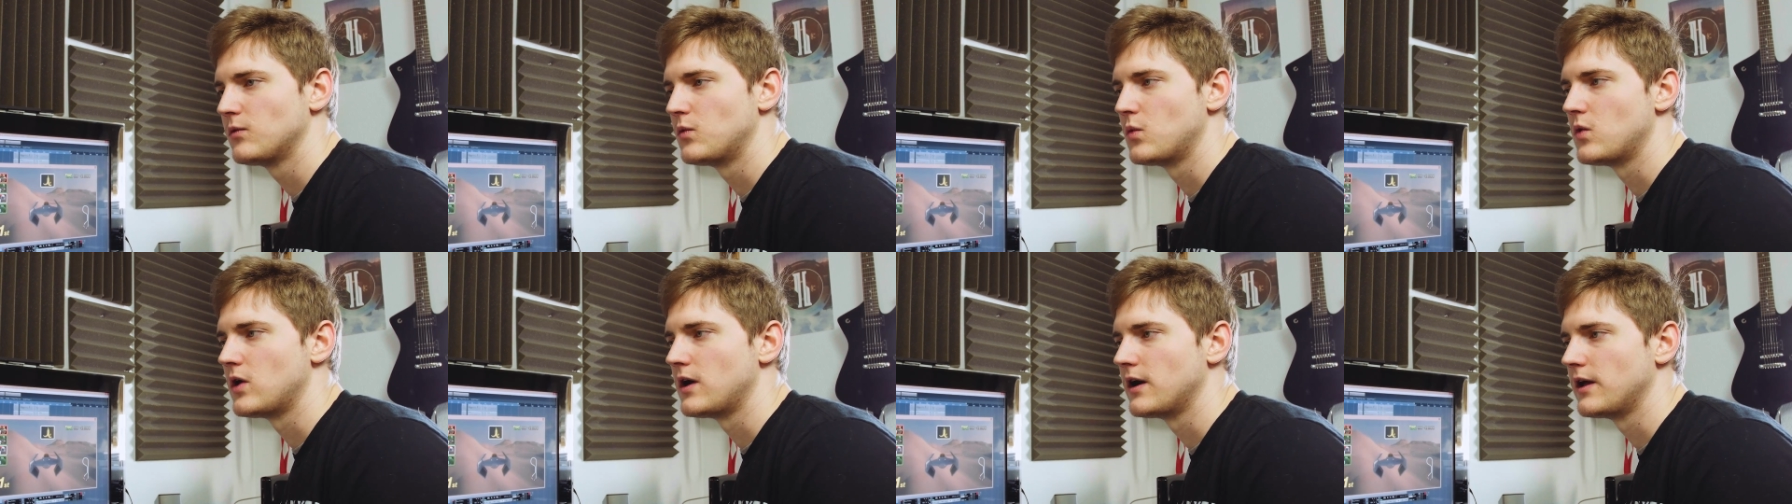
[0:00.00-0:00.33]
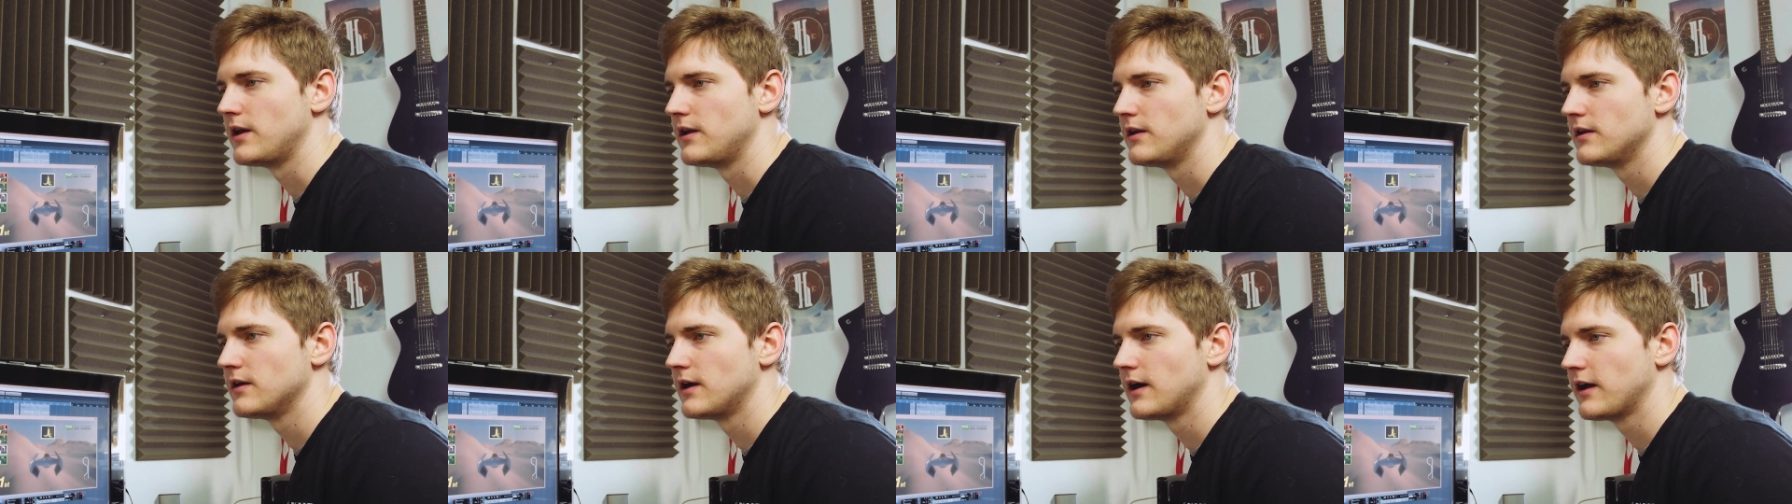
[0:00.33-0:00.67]

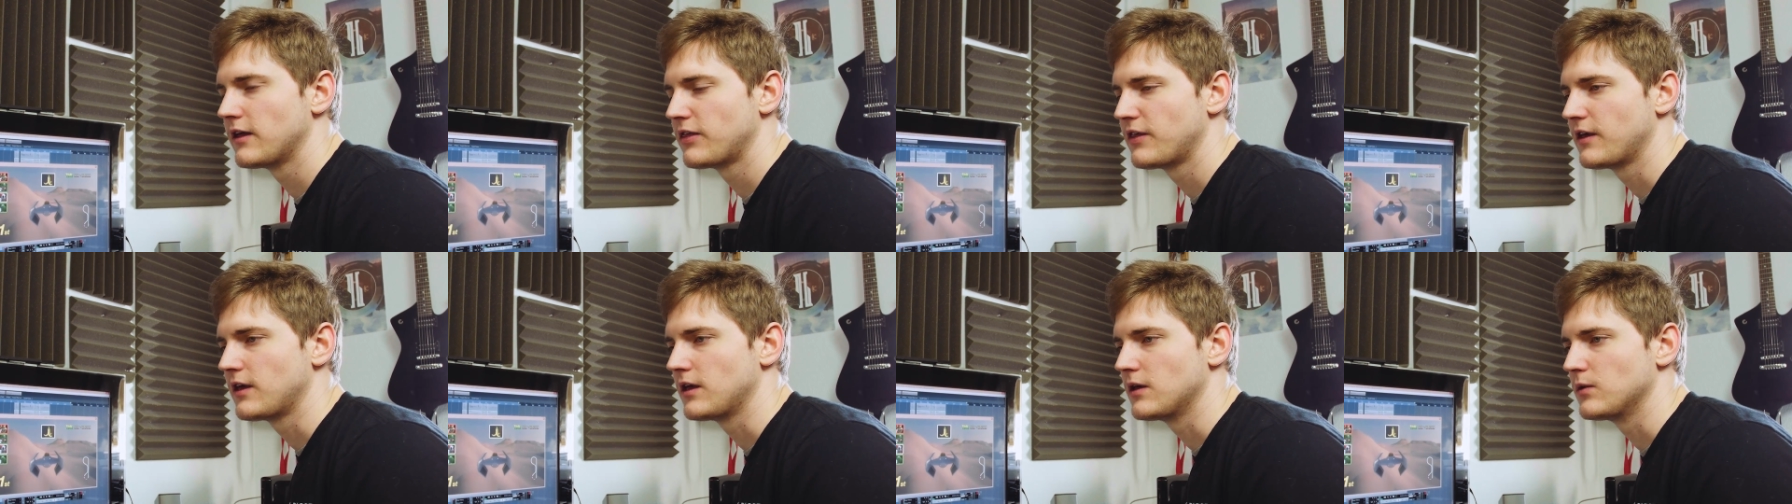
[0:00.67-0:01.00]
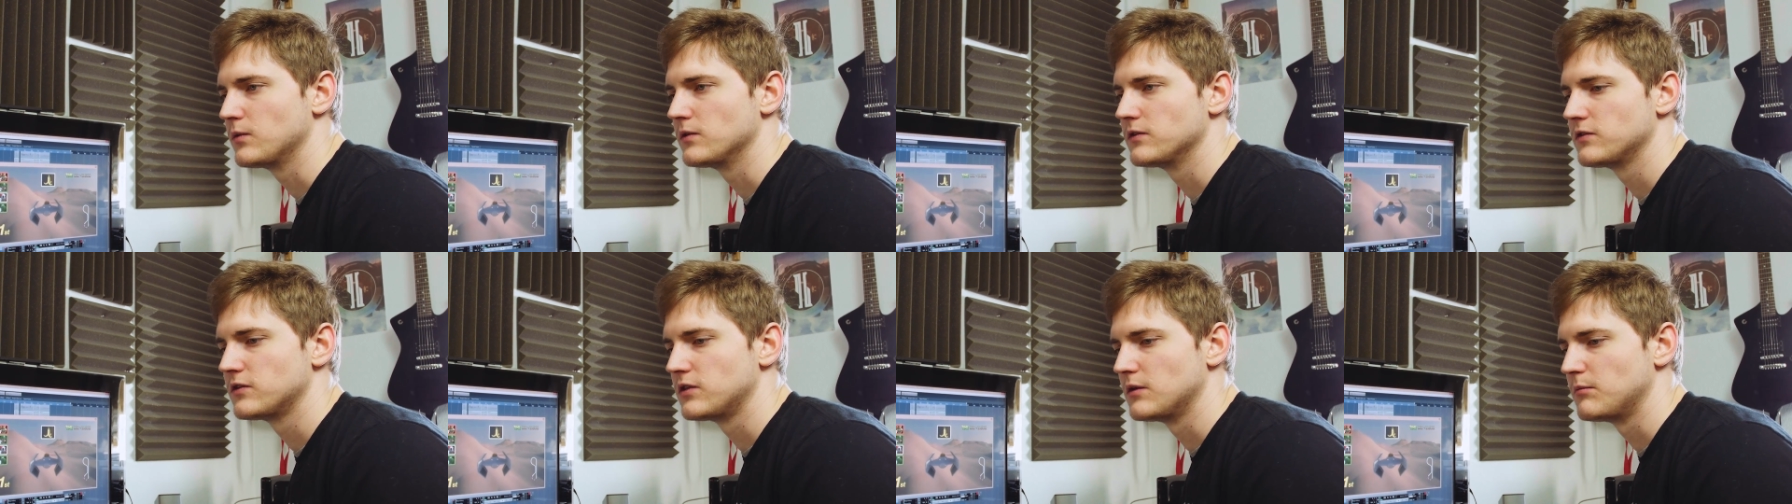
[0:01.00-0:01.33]
one, I think it
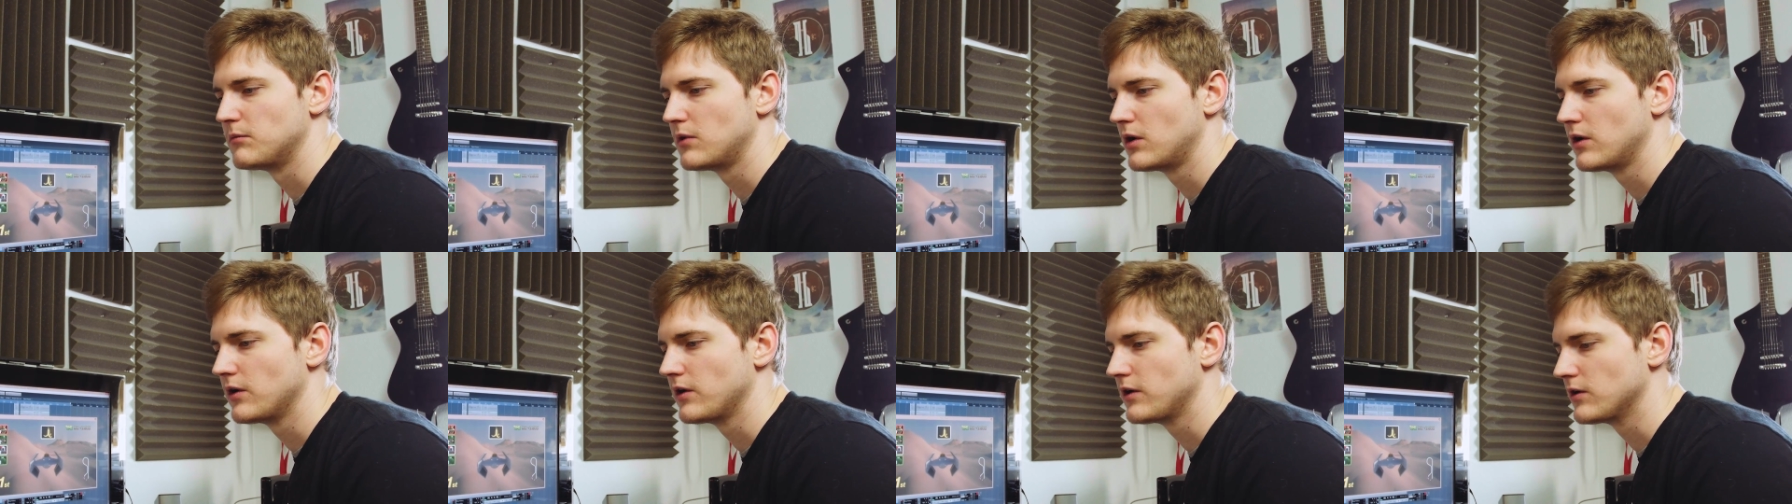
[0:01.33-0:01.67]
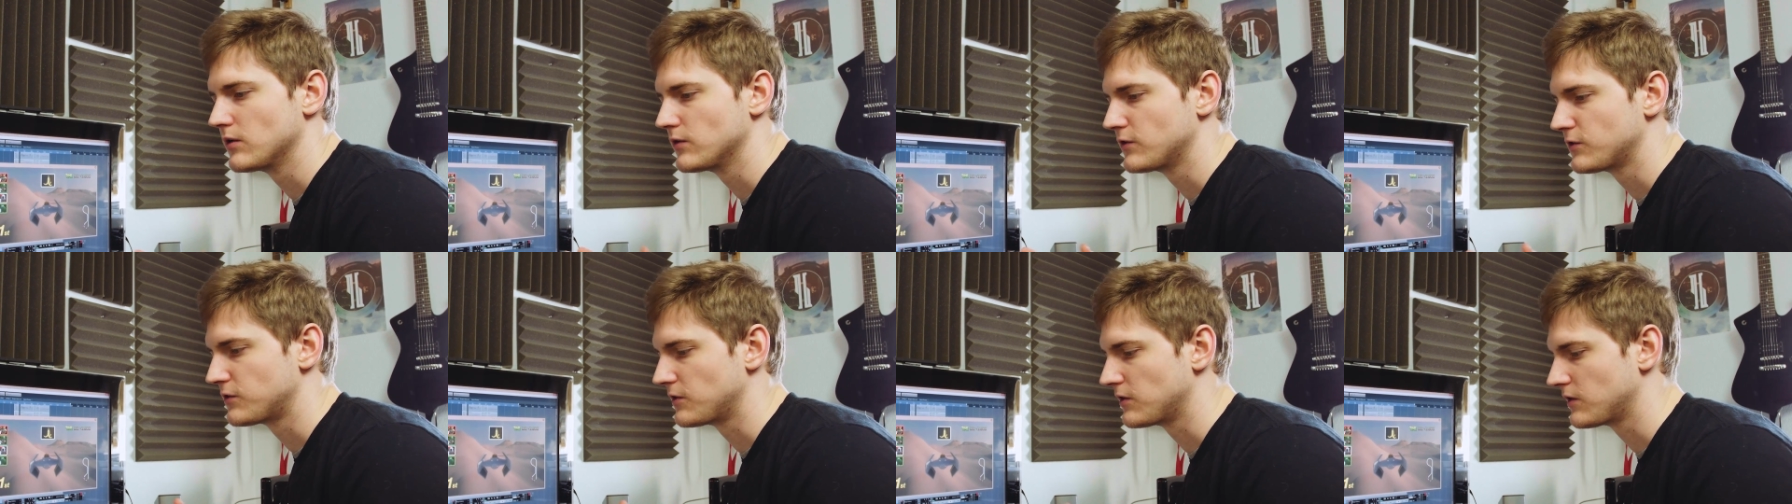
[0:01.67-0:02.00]
was the
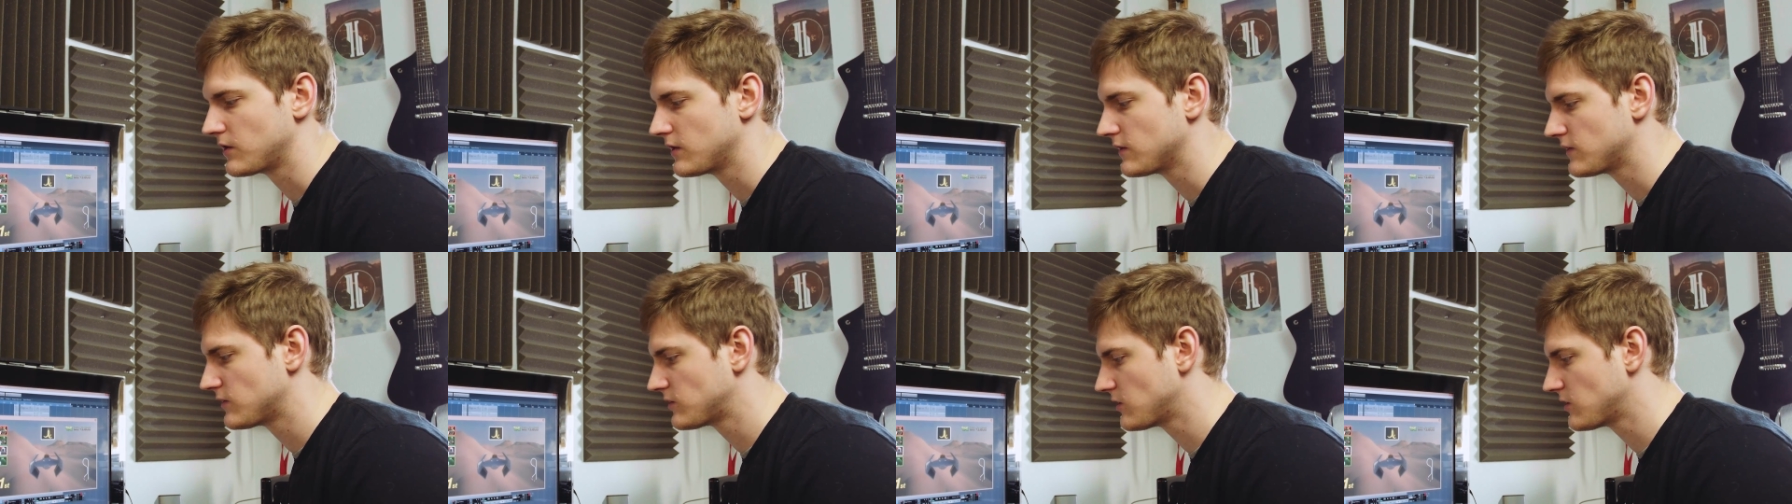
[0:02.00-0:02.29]
Mario Circuit